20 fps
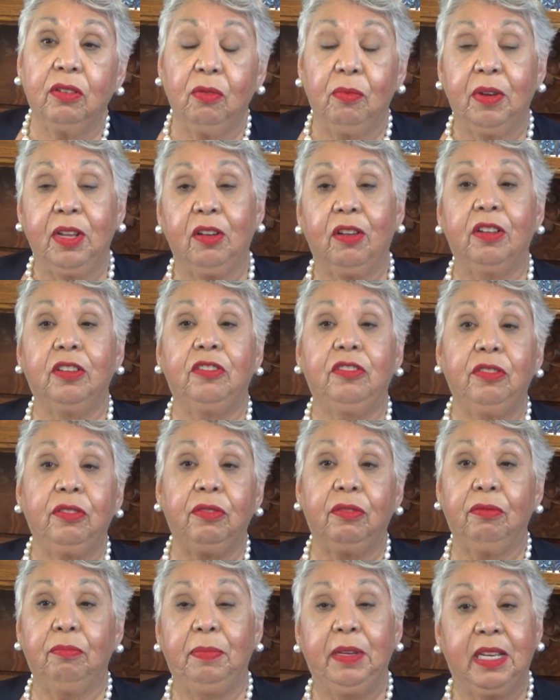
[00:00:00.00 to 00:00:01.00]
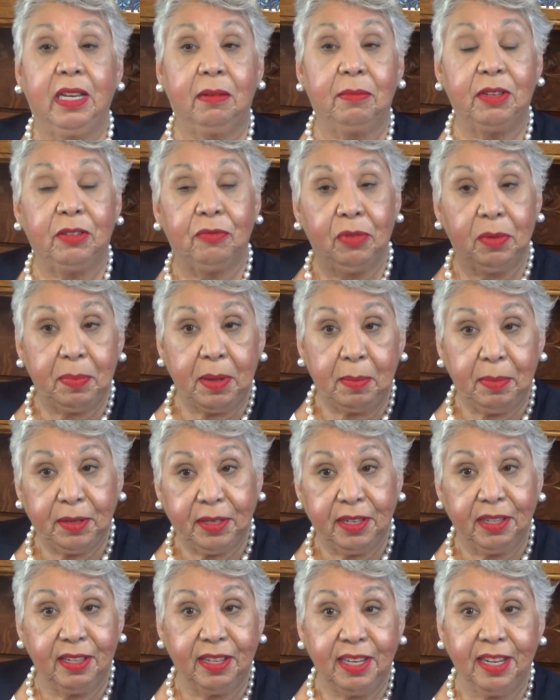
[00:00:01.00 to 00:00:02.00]
who went on to become a
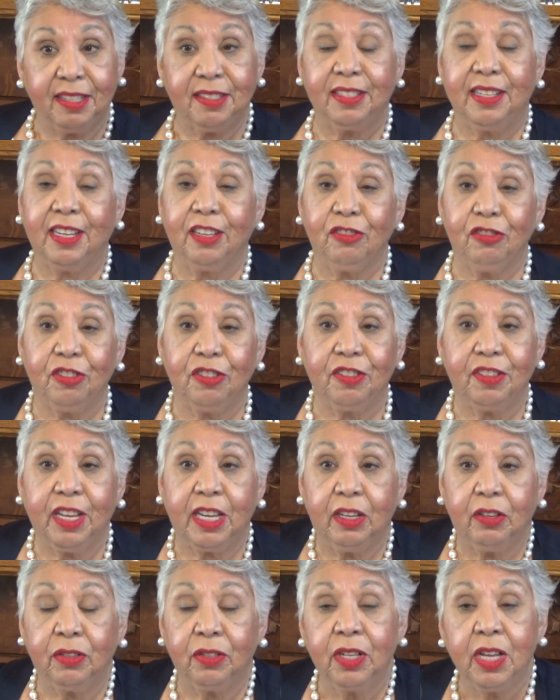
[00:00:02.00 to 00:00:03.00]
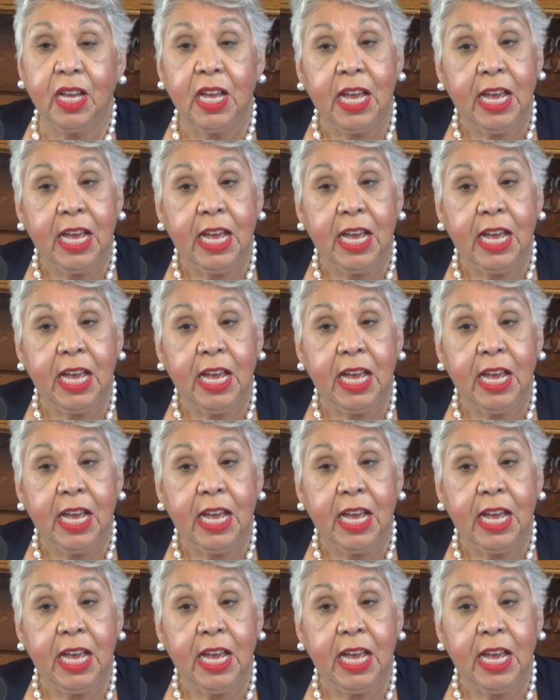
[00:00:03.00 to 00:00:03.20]
Republican in the next election cycle.